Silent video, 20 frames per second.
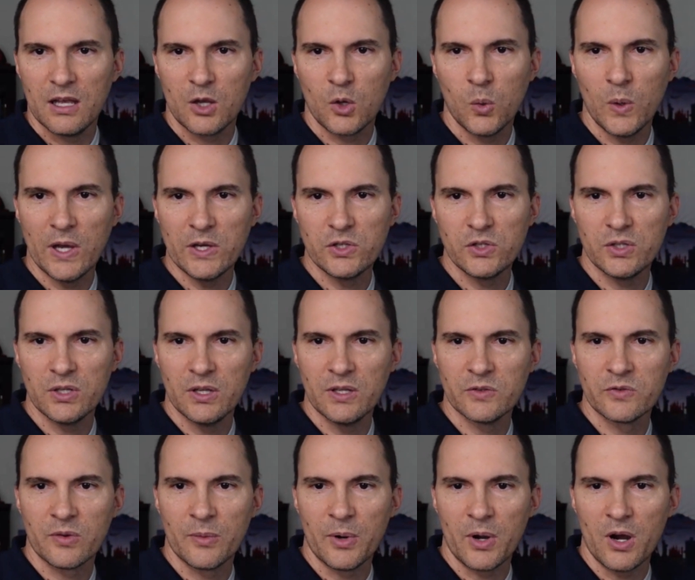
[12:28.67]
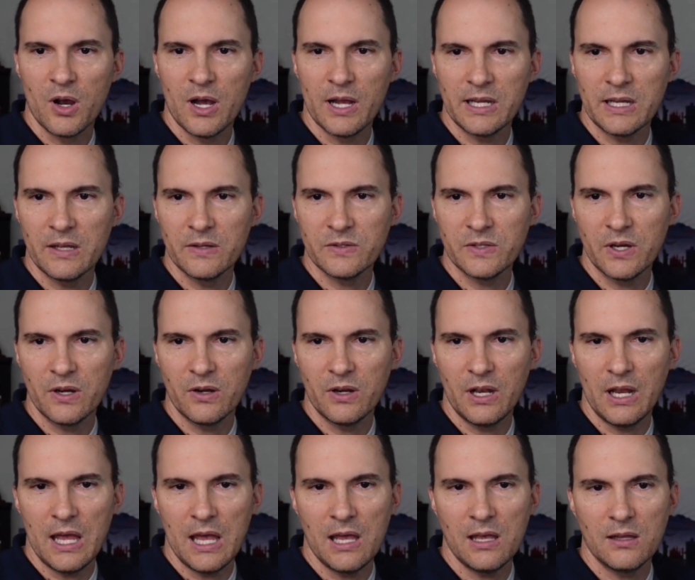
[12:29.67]
questions from our audience here
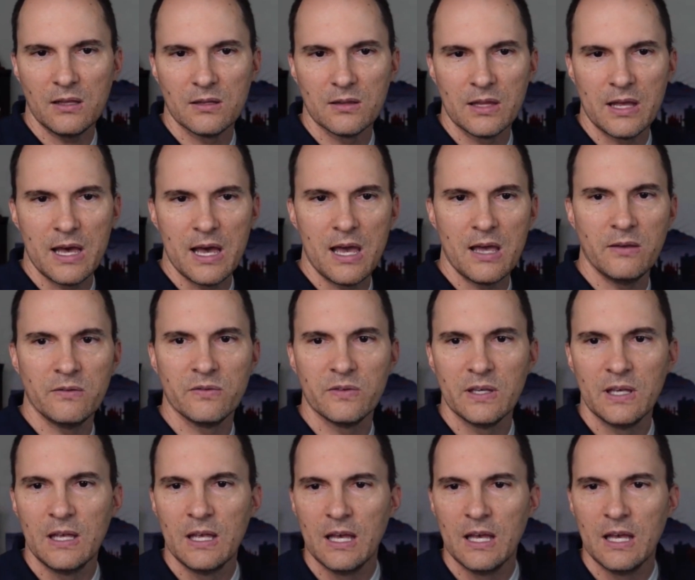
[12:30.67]
today live.